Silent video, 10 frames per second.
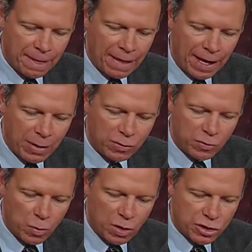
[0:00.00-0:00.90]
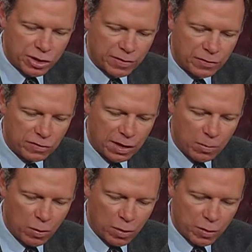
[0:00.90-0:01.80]
I was watching, the same
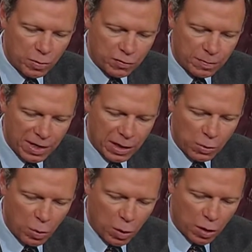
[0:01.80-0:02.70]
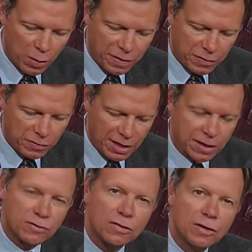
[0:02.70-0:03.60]
horn was making war with the
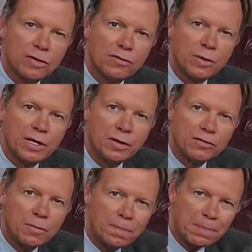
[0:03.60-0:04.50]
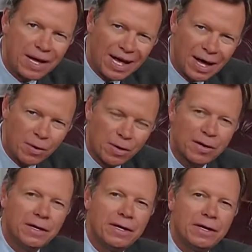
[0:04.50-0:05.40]
saints. So here's a power
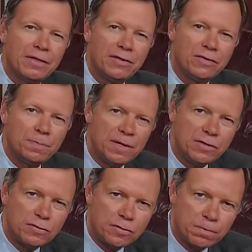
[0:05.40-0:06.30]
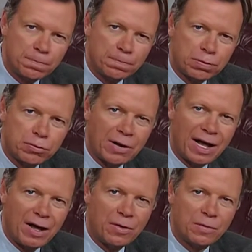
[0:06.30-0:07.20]
that speaks
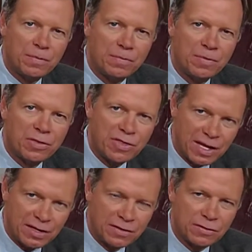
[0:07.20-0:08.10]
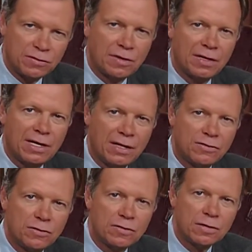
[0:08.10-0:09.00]
proud things
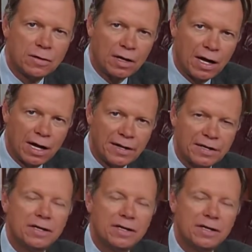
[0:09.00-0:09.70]
against God.